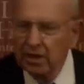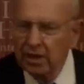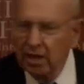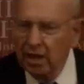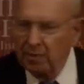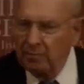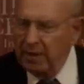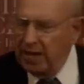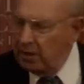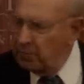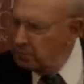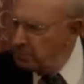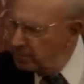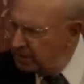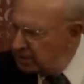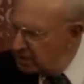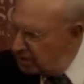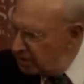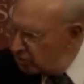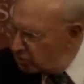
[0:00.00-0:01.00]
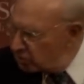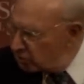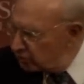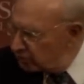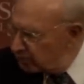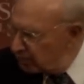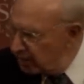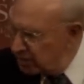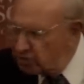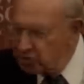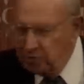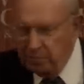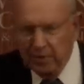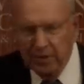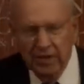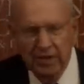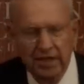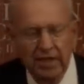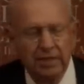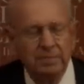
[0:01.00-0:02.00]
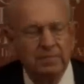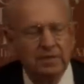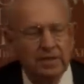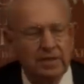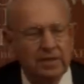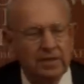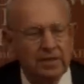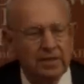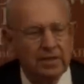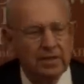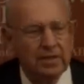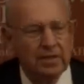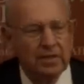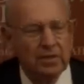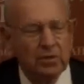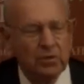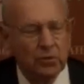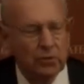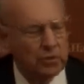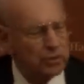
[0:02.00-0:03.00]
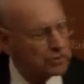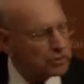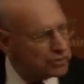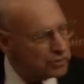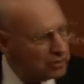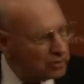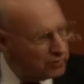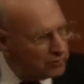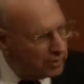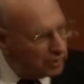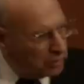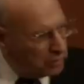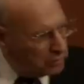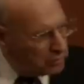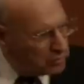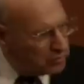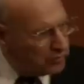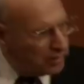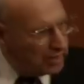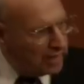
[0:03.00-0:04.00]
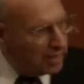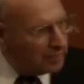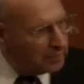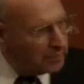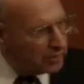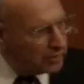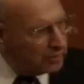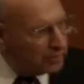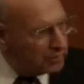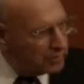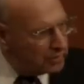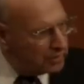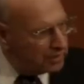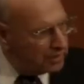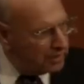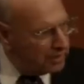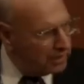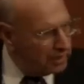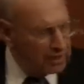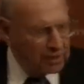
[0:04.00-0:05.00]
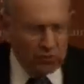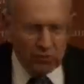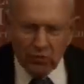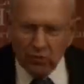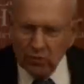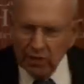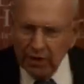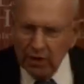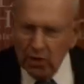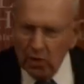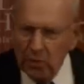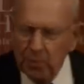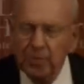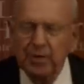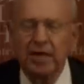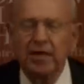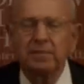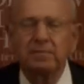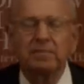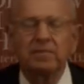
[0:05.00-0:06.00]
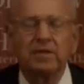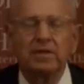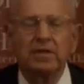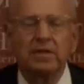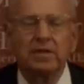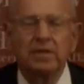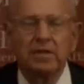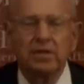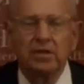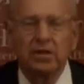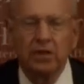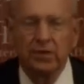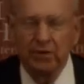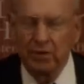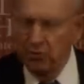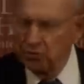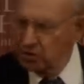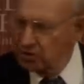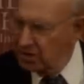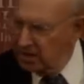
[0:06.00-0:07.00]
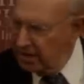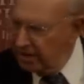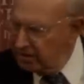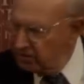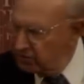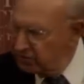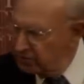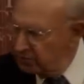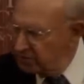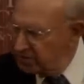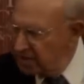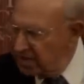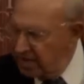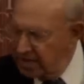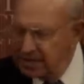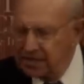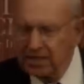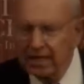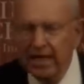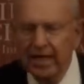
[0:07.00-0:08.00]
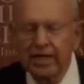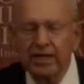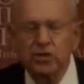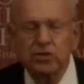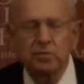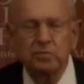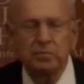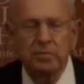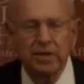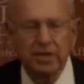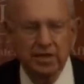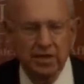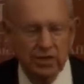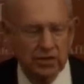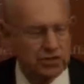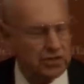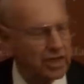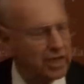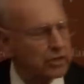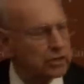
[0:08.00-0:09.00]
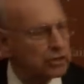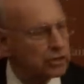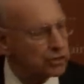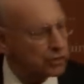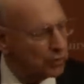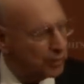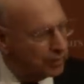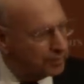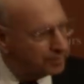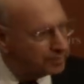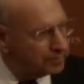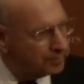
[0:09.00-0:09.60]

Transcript: about potential flexibility would serve a useful opportunity in reopening those kinds of contacts, but it is not sure.